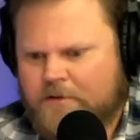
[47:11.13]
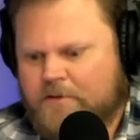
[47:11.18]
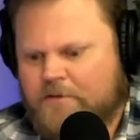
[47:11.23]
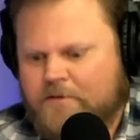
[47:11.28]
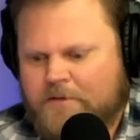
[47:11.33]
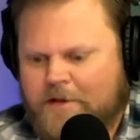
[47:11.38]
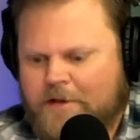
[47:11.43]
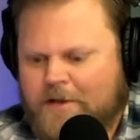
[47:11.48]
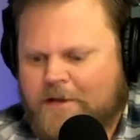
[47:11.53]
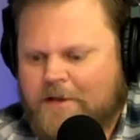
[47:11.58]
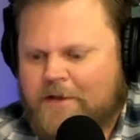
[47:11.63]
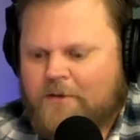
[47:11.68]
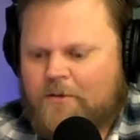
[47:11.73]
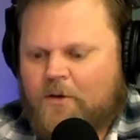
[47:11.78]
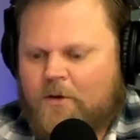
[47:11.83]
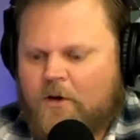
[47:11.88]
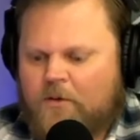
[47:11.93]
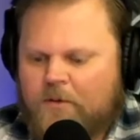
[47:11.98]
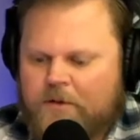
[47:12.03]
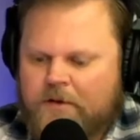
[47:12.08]
right.
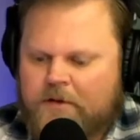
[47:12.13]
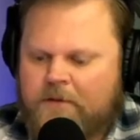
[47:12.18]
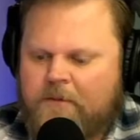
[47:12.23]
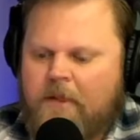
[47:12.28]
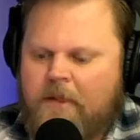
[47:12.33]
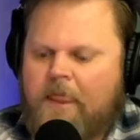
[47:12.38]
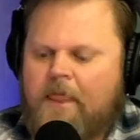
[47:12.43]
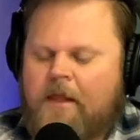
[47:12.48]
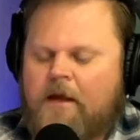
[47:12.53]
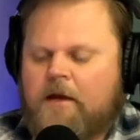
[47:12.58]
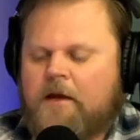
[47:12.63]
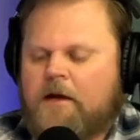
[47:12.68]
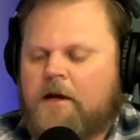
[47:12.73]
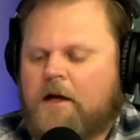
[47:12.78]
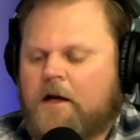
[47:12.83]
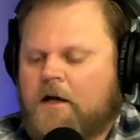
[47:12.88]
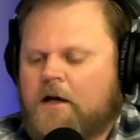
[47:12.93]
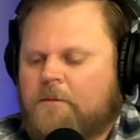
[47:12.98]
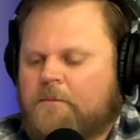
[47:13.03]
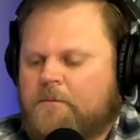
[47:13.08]
roll with it." right.
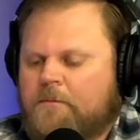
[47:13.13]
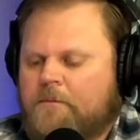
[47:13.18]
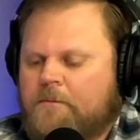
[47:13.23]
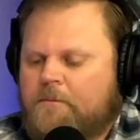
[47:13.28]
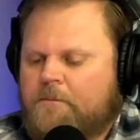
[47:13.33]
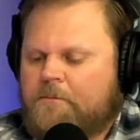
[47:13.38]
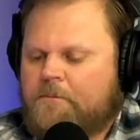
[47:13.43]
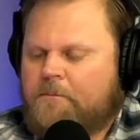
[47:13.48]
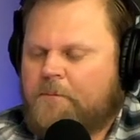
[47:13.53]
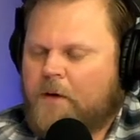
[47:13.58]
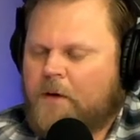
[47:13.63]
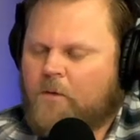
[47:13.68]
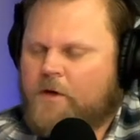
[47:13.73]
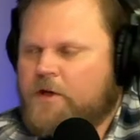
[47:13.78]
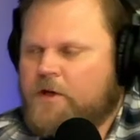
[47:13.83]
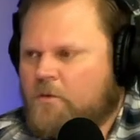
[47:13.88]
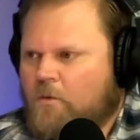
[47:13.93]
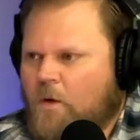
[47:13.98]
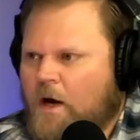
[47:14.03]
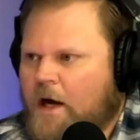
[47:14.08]
Um, but when
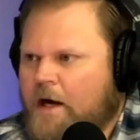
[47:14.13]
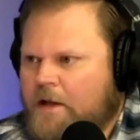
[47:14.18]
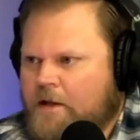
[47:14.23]
you you whack, wouldn't